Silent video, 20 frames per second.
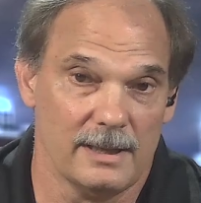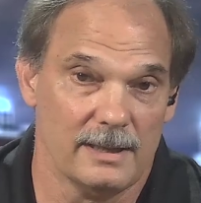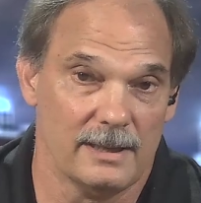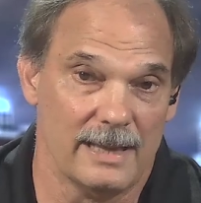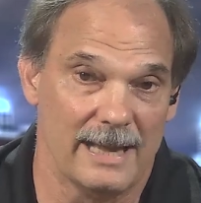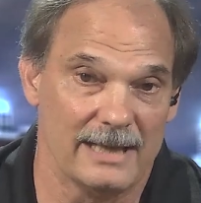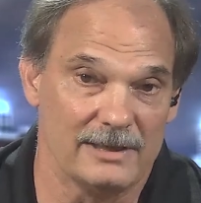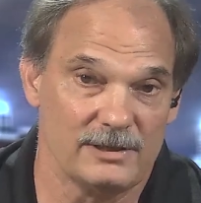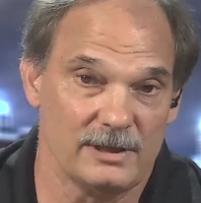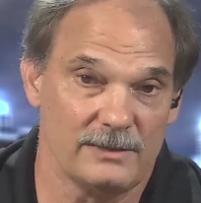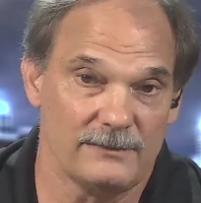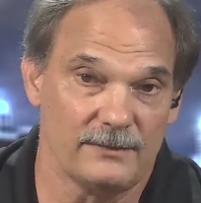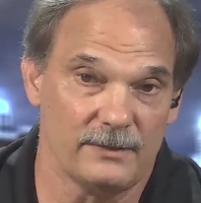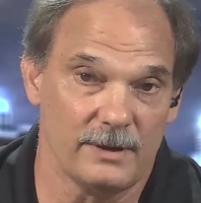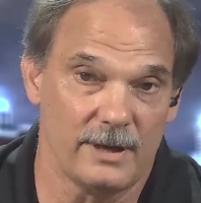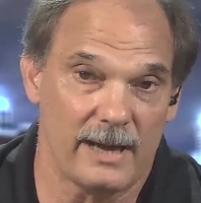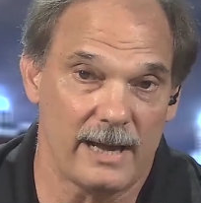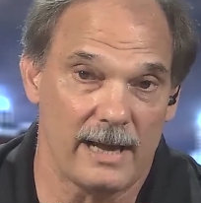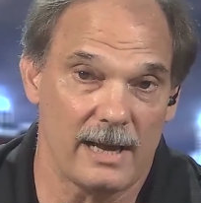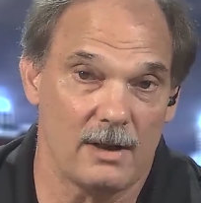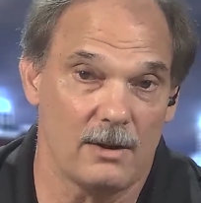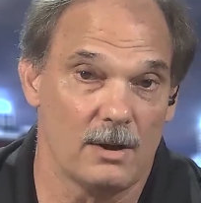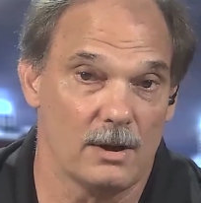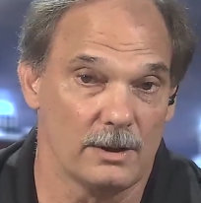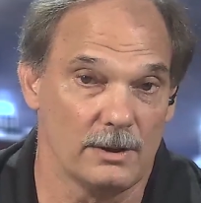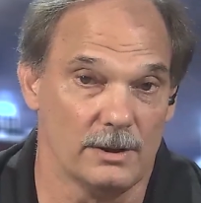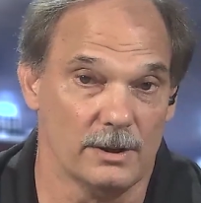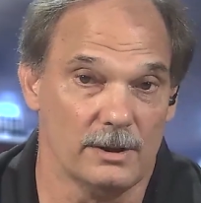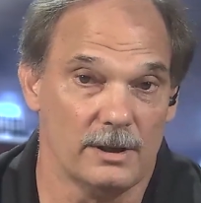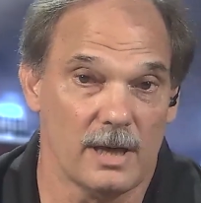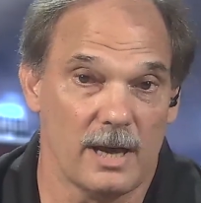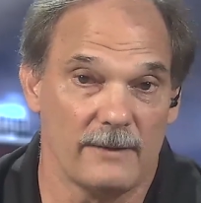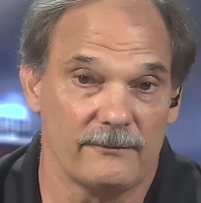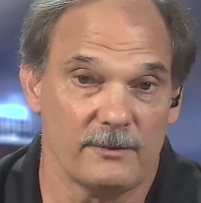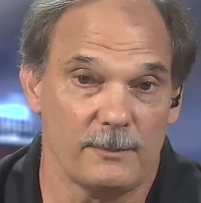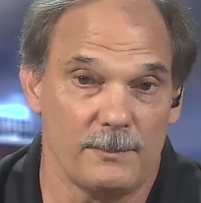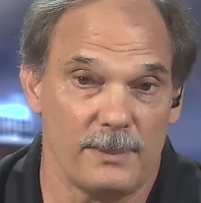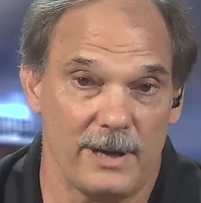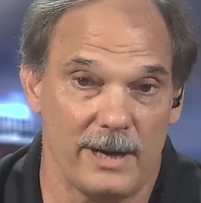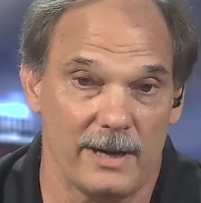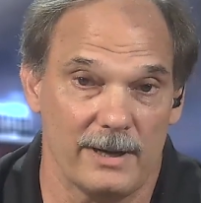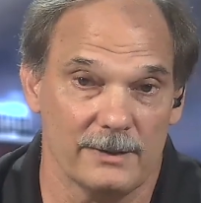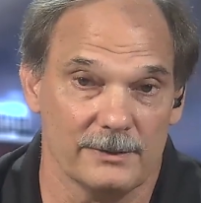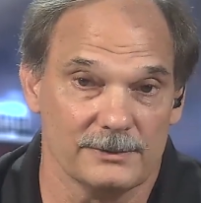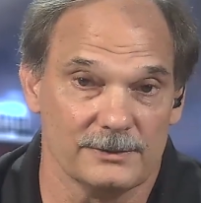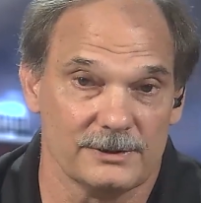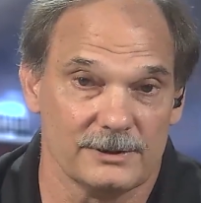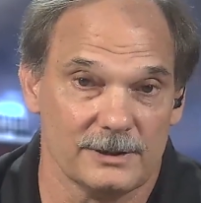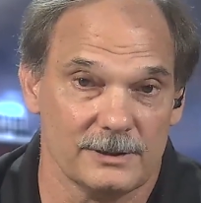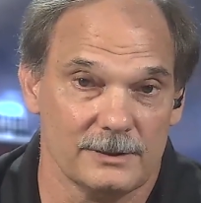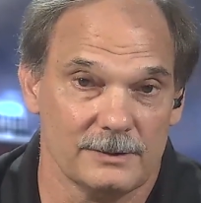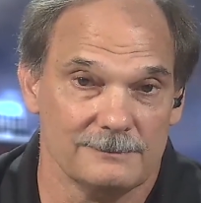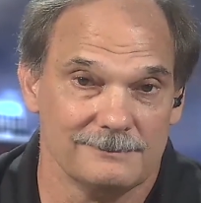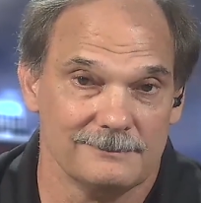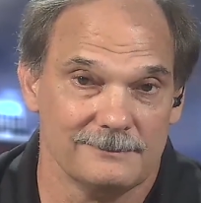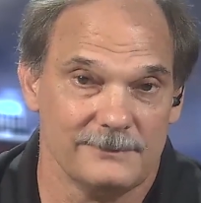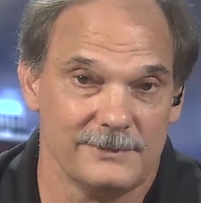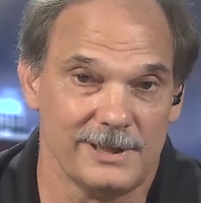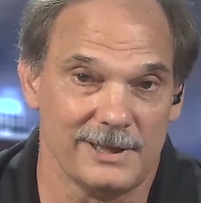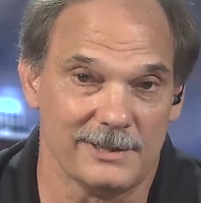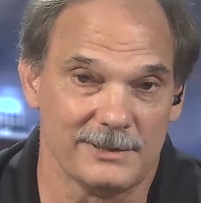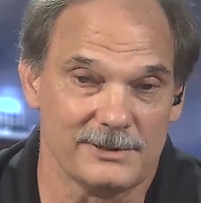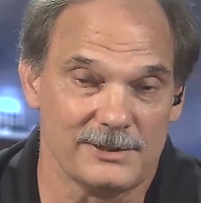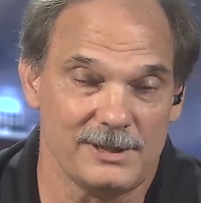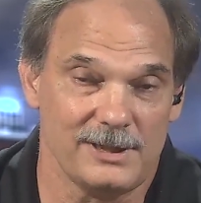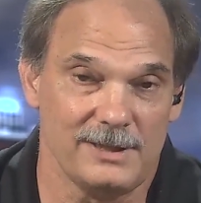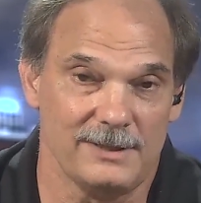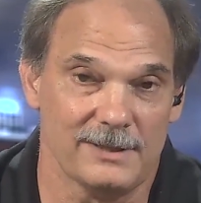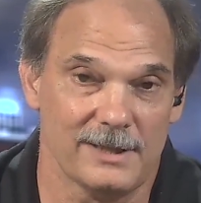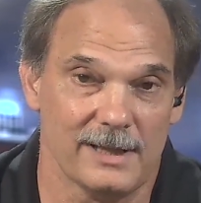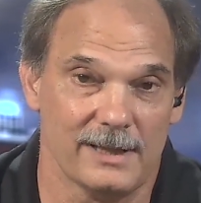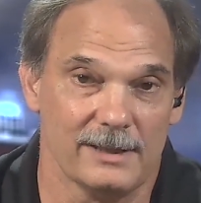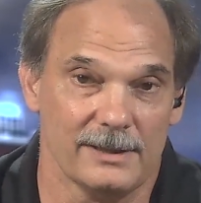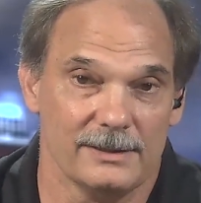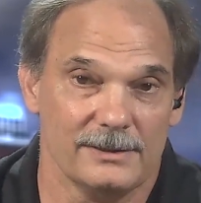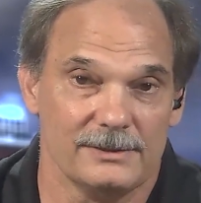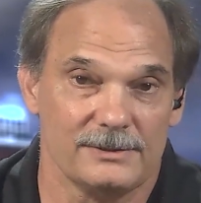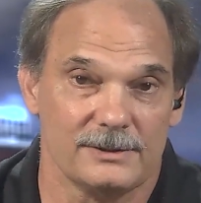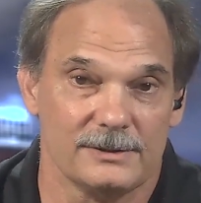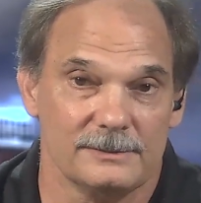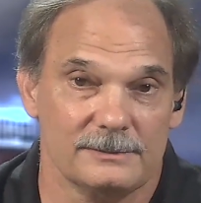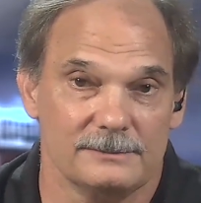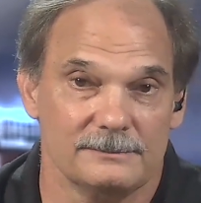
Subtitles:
That's it for now. Good night from Paris, Tennessee, that is.